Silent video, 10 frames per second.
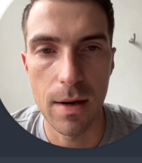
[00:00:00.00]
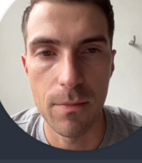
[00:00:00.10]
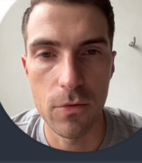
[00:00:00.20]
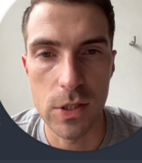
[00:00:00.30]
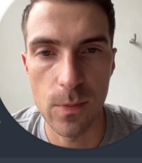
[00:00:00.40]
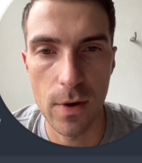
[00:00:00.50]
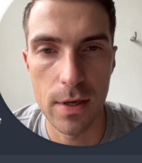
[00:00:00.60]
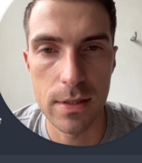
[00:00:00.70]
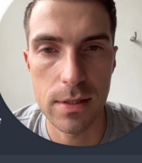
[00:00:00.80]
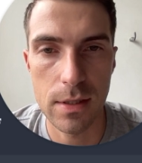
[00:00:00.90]

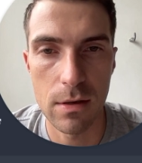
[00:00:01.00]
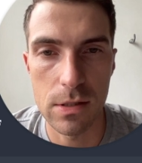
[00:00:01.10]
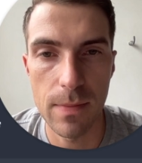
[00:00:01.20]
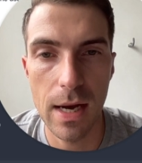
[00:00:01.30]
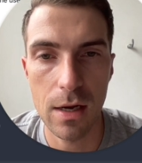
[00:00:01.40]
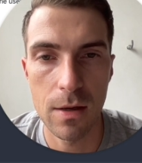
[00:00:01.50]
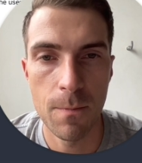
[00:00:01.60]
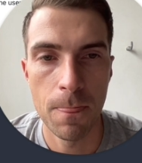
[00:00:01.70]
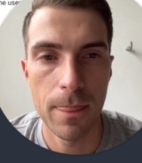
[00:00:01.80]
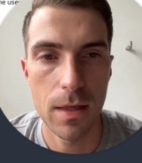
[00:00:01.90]
response comes back
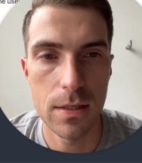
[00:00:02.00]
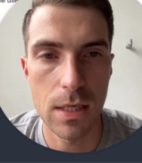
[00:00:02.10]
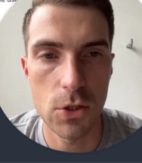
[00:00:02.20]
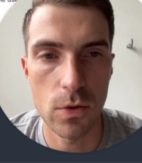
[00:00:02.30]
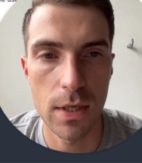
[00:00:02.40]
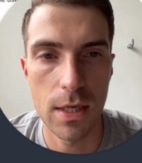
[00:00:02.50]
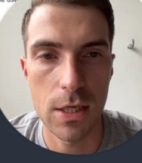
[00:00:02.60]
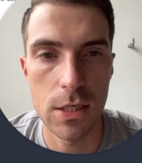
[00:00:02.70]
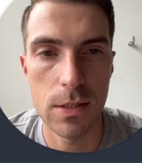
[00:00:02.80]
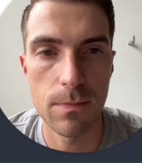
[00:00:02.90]
essentially
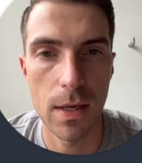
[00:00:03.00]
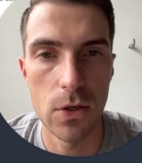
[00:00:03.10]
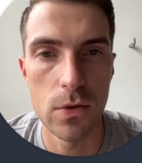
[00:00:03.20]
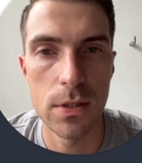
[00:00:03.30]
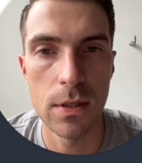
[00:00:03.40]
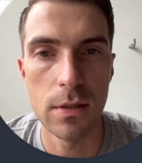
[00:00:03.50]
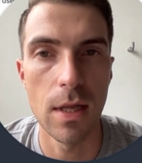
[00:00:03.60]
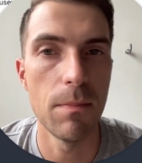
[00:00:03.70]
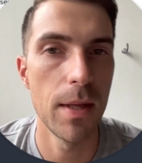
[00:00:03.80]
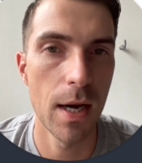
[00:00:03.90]
is by using an
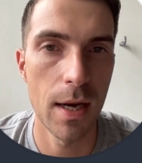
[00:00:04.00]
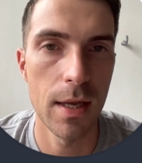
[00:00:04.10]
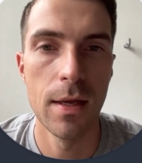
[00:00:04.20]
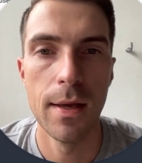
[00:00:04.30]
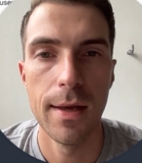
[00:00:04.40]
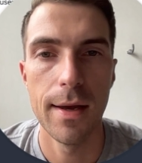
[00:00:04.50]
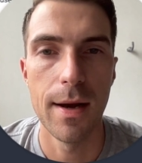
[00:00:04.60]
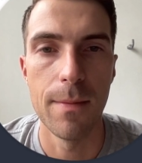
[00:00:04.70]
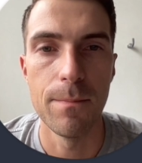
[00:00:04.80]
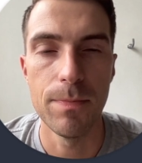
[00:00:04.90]
API,
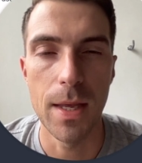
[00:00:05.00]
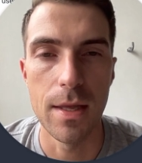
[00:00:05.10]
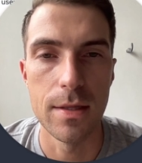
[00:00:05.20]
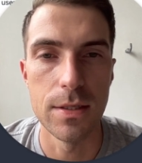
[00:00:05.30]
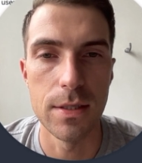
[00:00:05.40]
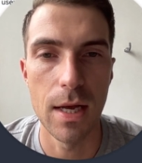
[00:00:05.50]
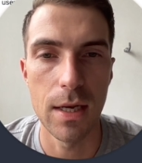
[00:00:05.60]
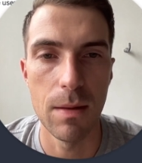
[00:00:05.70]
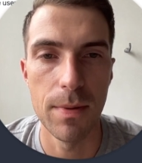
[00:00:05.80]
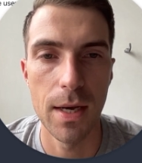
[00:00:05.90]
and that
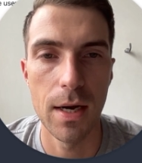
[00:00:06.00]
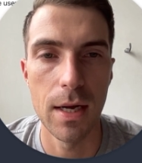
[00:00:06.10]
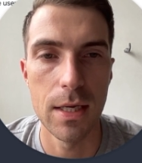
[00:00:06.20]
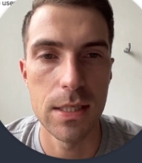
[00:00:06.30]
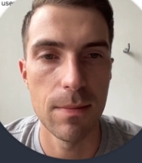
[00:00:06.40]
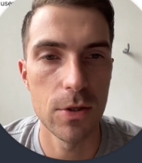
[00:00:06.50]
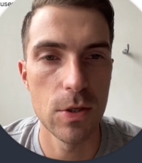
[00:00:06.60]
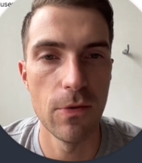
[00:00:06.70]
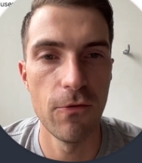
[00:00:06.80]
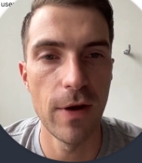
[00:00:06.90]
API is able to
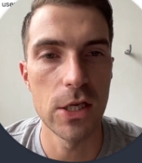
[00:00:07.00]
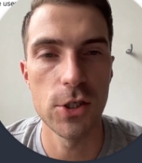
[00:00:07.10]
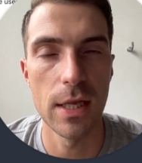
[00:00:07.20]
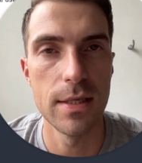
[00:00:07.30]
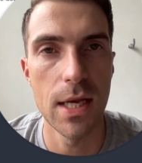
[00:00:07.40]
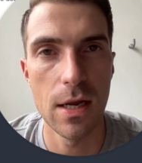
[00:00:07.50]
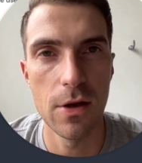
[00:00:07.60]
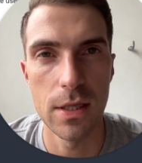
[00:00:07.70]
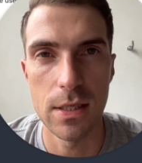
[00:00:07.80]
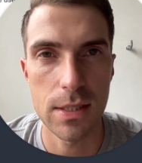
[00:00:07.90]
fetch that data.
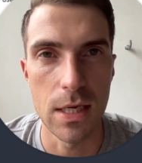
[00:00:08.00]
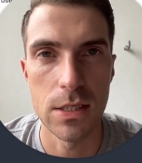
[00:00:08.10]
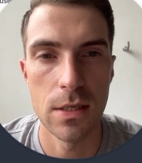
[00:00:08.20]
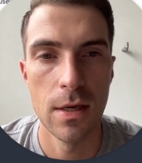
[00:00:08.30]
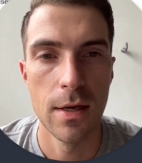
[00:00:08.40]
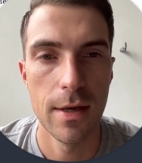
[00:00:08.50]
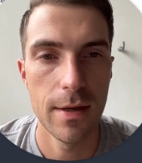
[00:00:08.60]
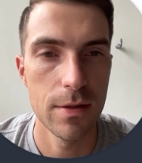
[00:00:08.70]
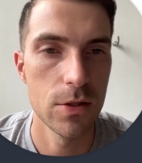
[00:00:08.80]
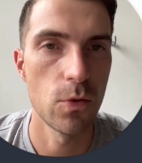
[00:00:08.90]
In this case,
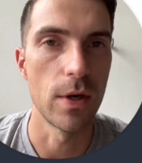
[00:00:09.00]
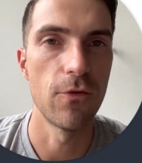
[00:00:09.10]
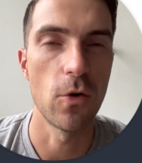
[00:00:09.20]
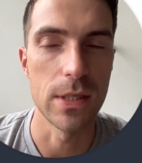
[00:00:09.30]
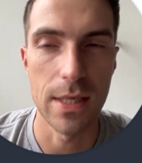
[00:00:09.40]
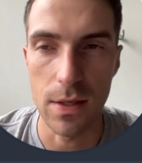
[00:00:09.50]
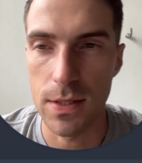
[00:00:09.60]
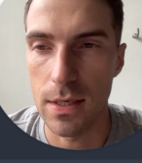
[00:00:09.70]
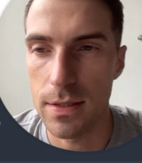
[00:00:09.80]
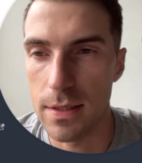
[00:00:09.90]
24
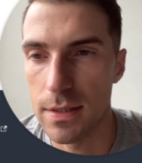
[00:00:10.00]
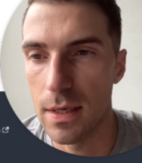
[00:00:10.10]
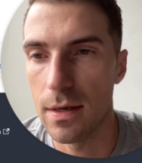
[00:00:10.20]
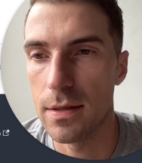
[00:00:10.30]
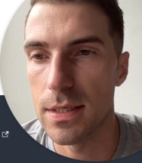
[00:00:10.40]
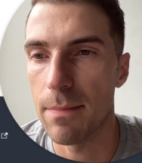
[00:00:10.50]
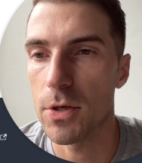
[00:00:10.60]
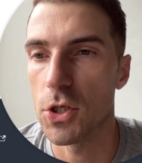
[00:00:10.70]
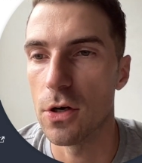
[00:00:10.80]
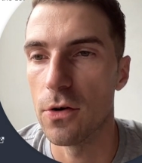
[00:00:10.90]
Celsius is the
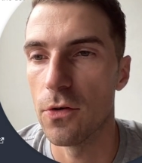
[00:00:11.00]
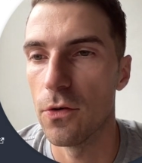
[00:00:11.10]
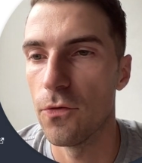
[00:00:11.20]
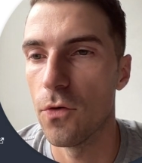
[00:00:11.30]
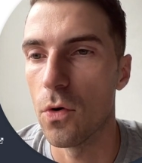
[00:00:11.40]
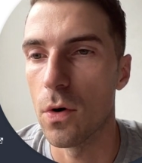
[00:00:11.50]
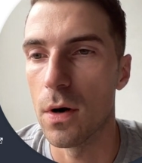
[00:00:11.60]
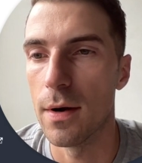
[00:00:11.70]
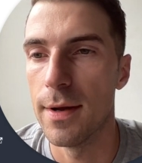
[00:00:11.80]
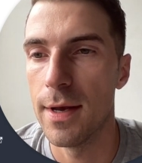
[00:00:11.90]
temperature
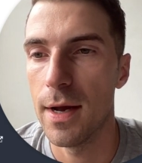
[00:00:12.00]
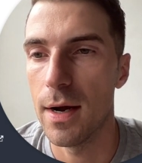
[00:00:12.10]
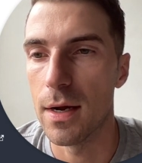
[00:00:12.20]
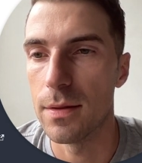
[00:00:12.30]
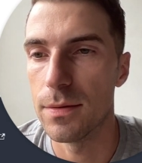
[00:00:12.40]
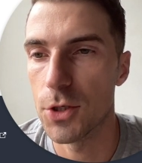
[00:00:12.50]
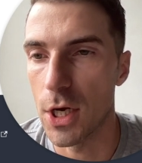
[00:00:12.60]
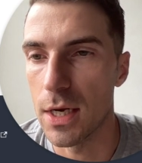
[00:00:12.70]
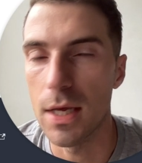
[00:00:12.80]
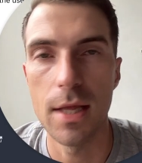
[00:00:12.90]
for
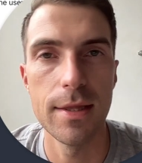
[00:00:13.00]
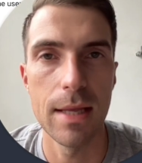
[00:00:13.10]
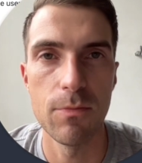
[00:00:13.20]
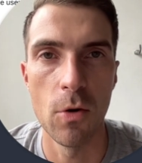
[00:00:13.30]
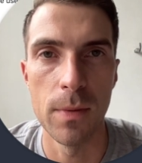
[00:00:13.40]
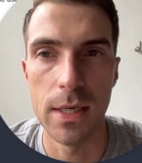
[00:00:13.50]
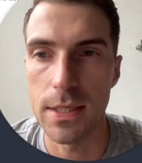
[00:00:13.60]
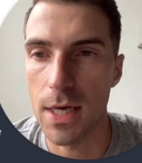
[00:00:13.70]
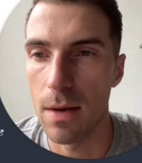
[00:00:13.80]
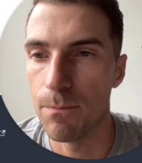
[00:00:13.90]
China at that moment in
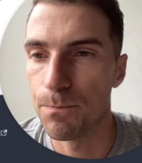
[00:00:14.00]
time.